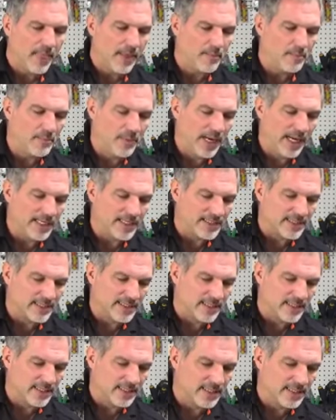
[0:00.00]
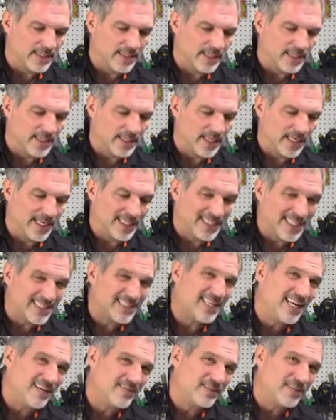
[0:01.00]
But it
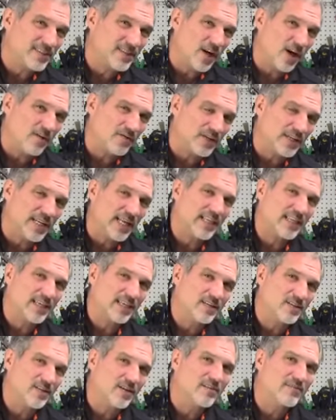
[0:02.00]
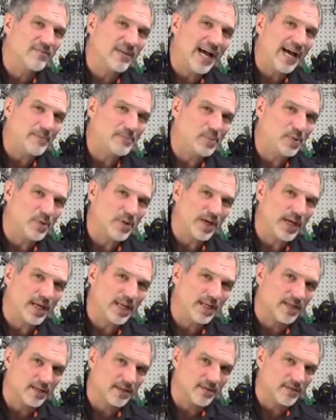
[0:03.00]
doesn't have a solvent, nothing to
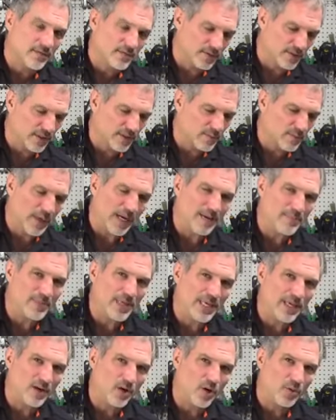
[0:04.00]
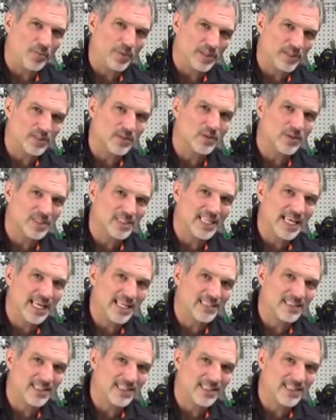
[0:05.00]
evaporate just by being open, so it stays